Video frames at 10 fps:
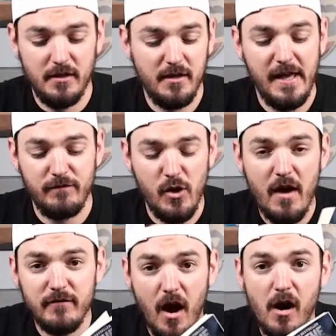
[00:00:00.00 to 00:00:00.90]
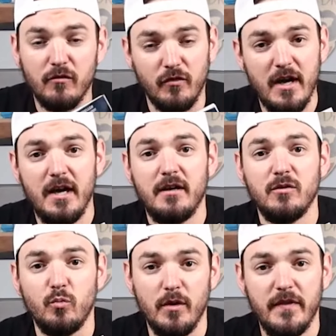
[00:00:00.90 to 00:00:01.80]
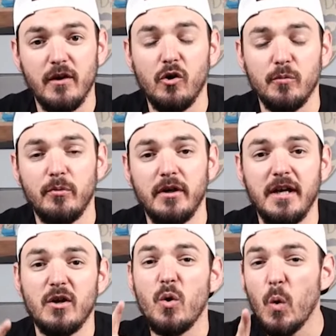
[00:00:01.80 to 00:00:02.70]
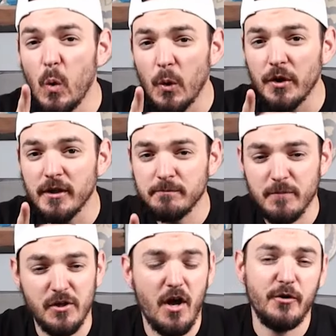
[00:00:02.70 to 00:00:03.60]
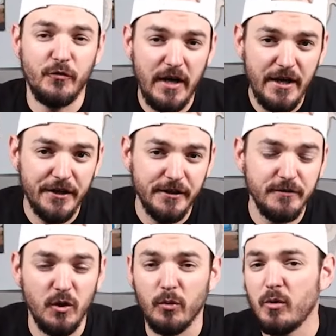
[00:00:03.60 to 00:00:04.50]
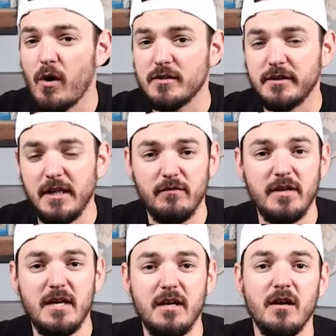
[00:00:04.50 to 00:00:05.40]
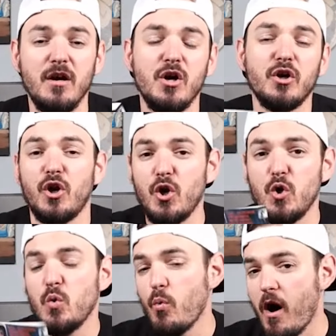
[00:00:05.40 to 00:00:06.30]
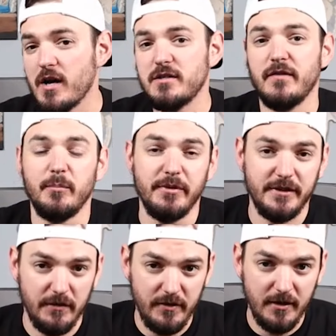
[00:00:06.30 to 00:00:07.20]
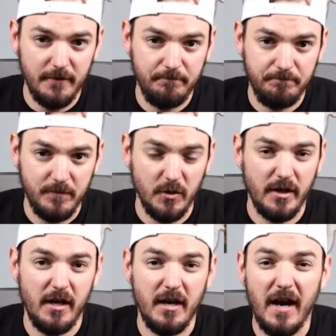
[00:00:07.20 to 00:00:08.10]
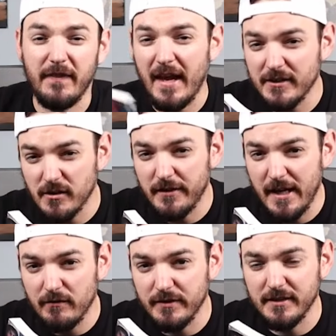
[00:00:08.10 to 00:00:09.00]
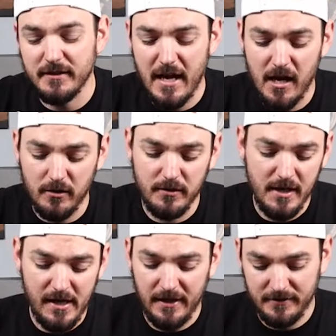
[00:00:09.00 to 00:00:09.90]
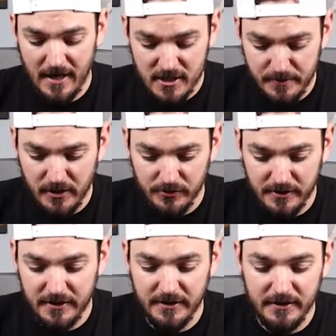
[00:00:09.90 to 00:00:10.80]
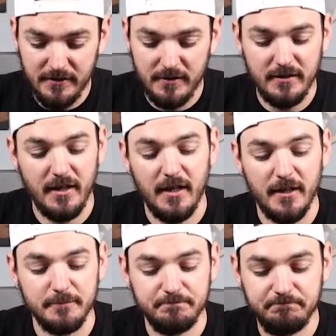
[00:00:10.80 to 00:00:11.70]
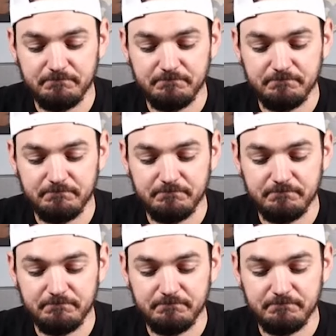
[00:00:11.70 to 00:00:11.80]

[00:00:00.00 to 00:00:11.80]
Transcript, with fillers: If you have not read With the Old Breed or you're not a reader, you want to watch TV, go watch The Pacific. Okay. I think it's on Netflix now. It's an HBO series. Um,